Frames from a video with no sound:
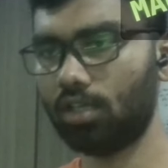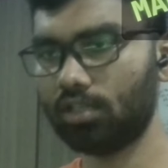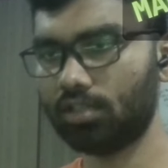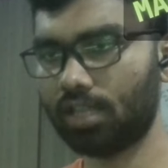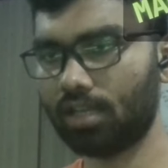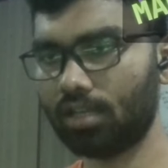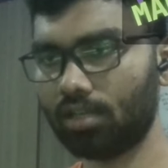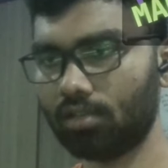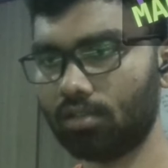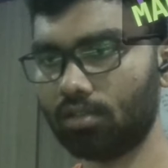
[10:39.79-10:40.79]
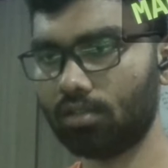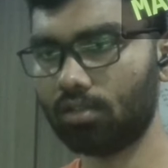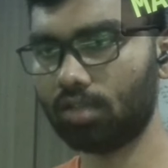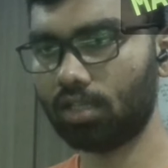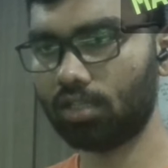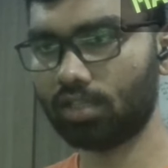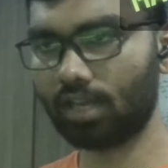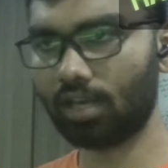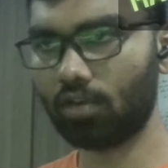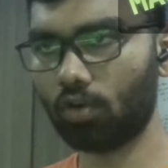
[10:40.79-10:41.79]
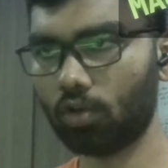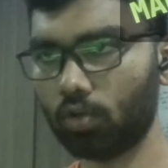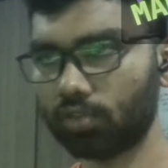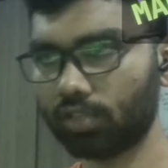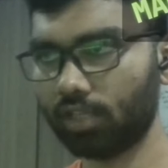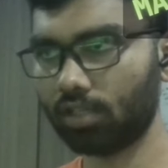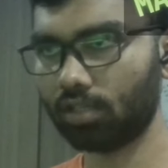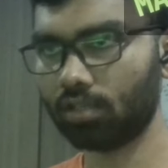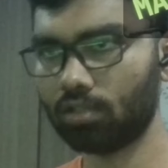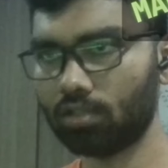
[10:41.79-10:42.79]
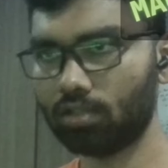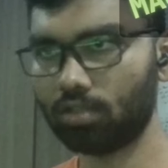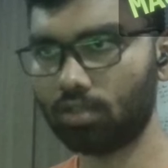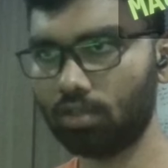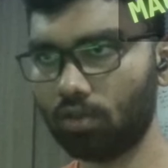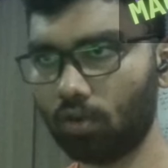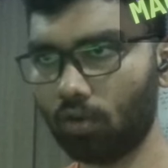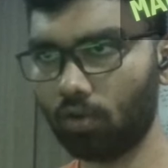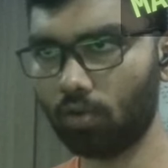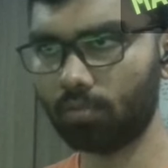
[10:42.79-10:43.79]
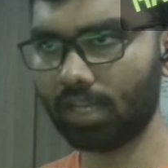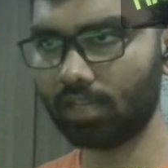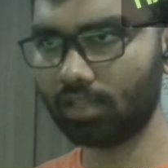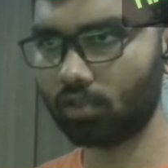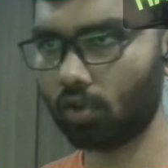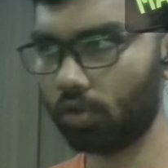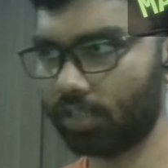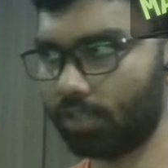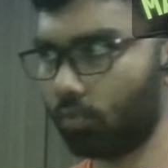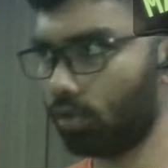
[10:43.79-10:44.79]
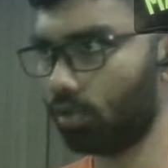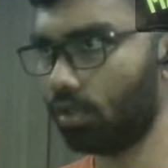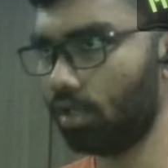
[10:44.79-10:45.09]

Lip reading: Is there is there an auto sync or room? Yeah, there's an auto sync mode.